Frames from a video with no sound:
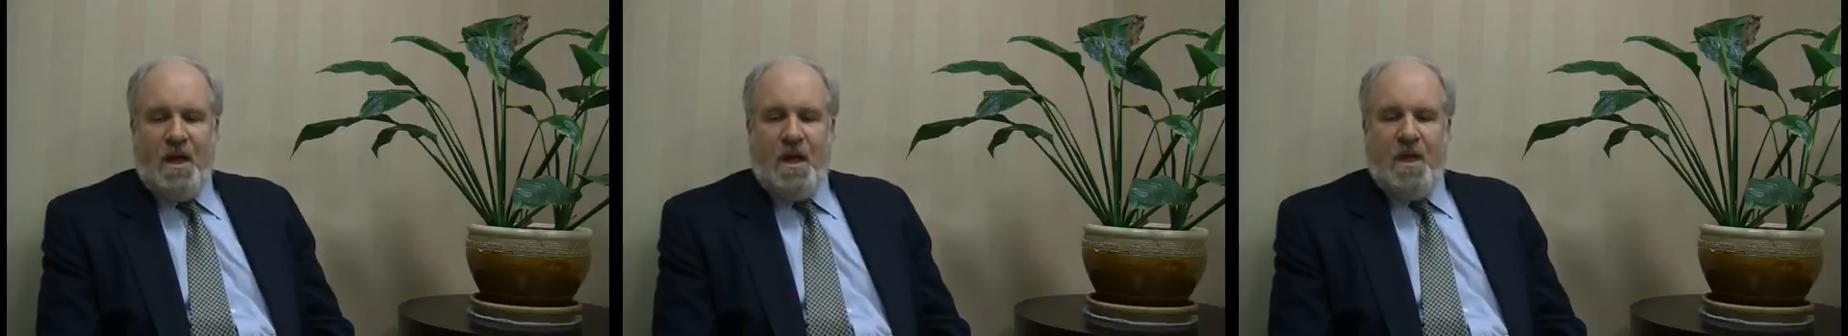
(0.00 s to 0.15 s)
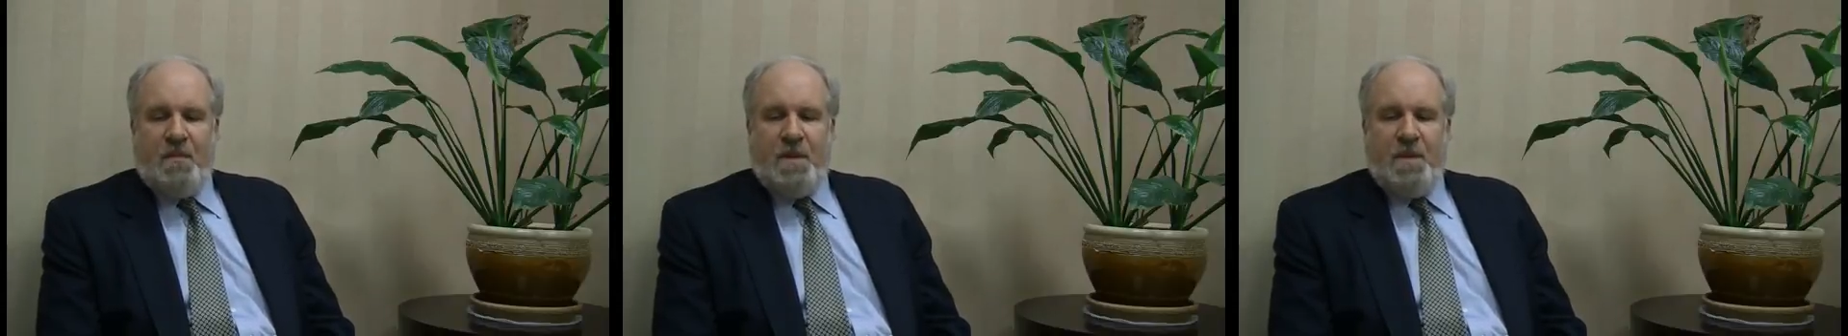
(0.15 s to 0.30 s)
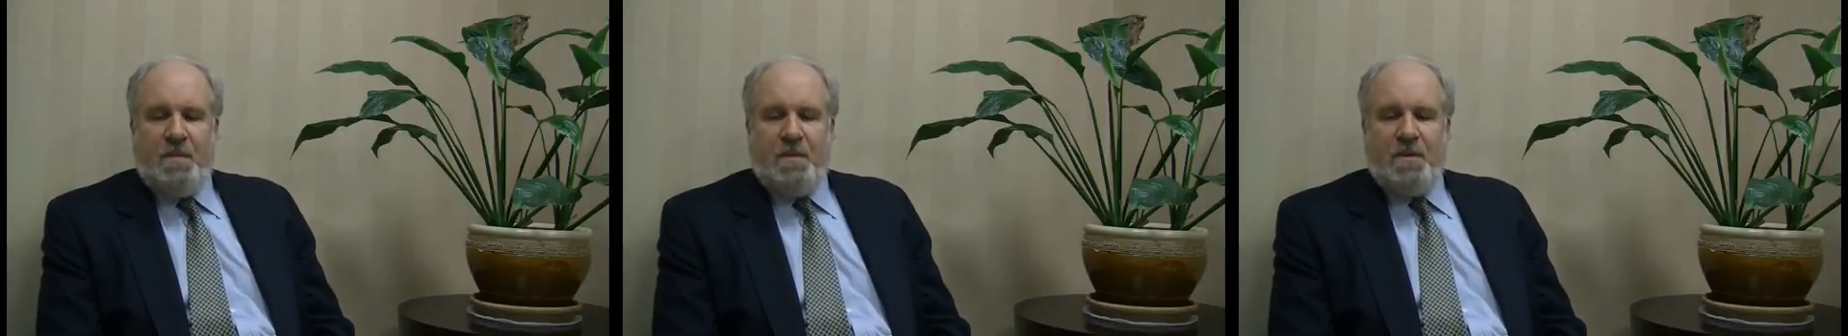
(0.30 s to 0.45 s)

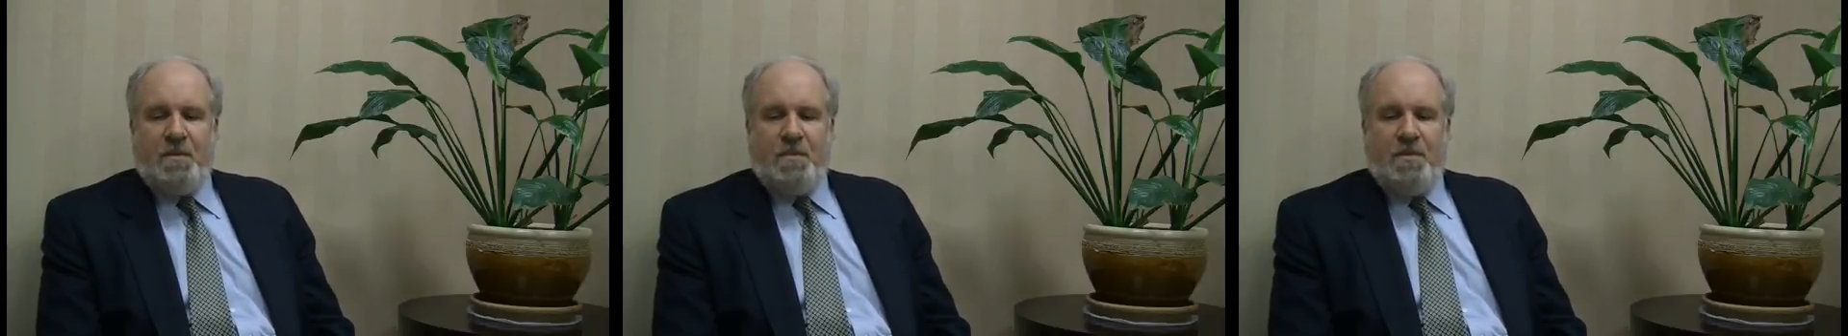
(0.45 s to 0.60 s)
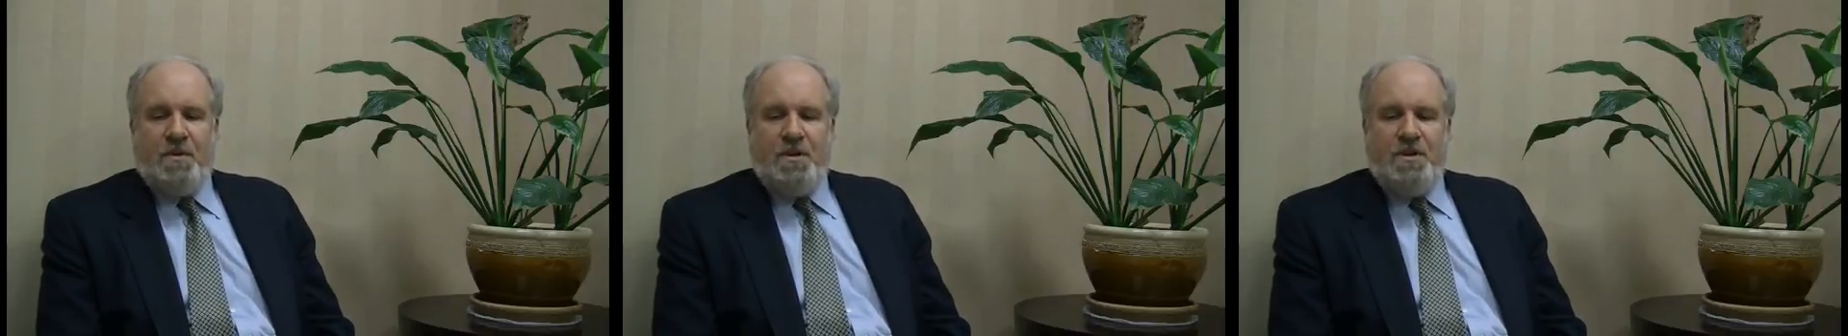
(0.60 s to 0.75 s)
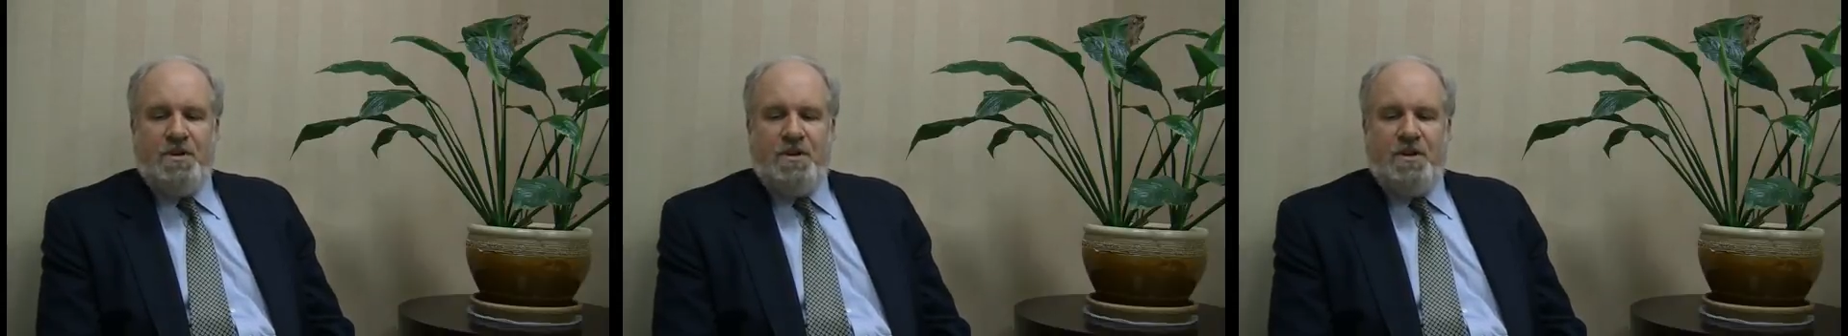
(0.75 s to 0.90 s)
People
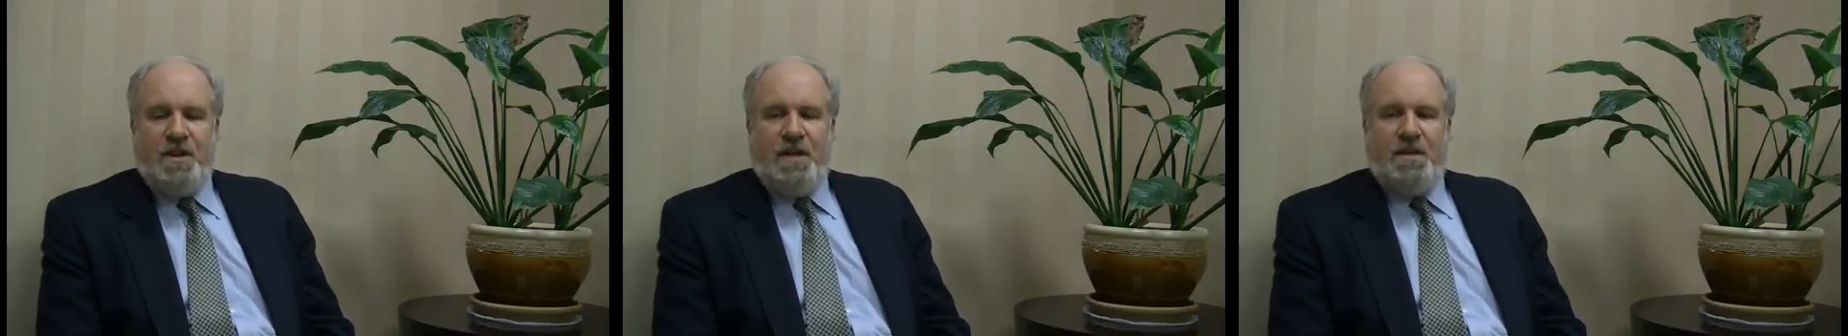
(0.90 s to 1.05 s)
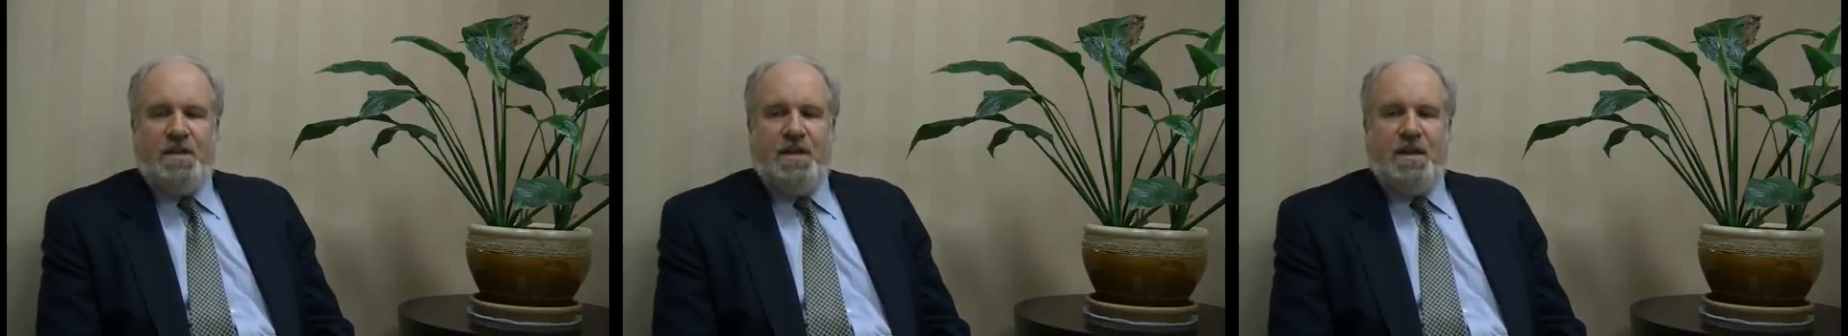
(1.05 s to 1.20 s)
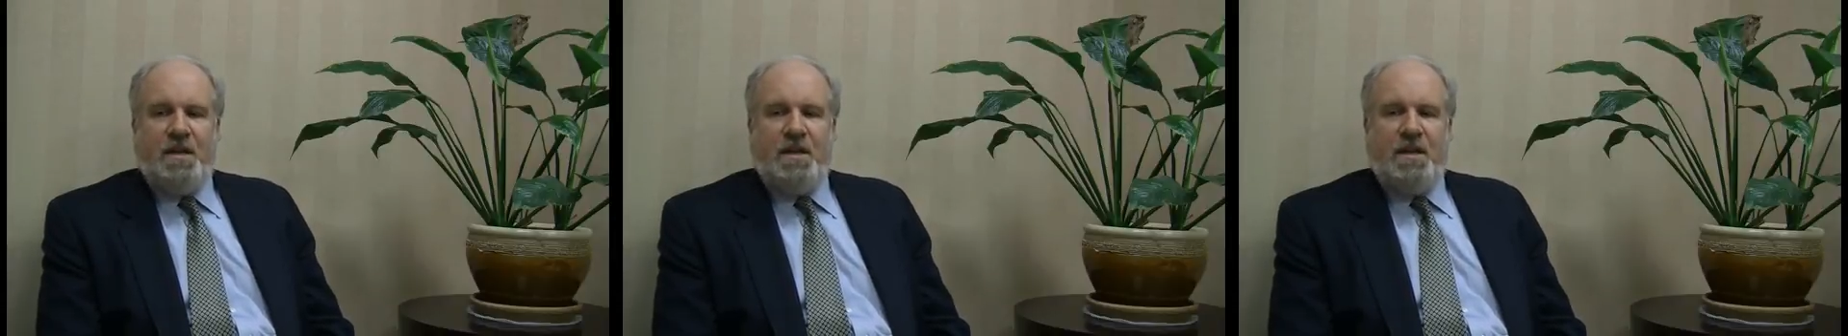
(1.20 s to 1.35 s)
appreciate
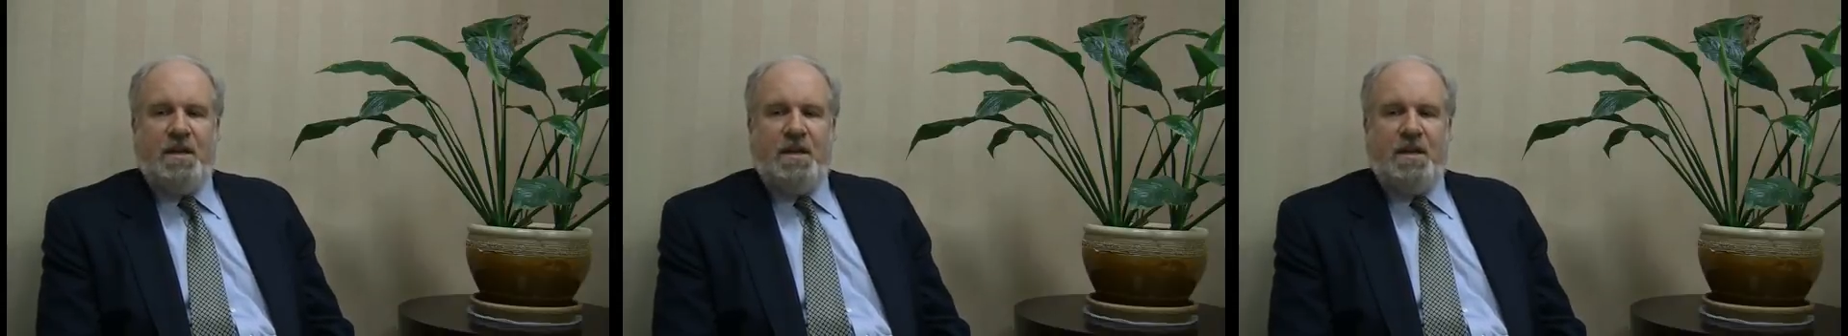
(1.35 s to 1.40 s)
taking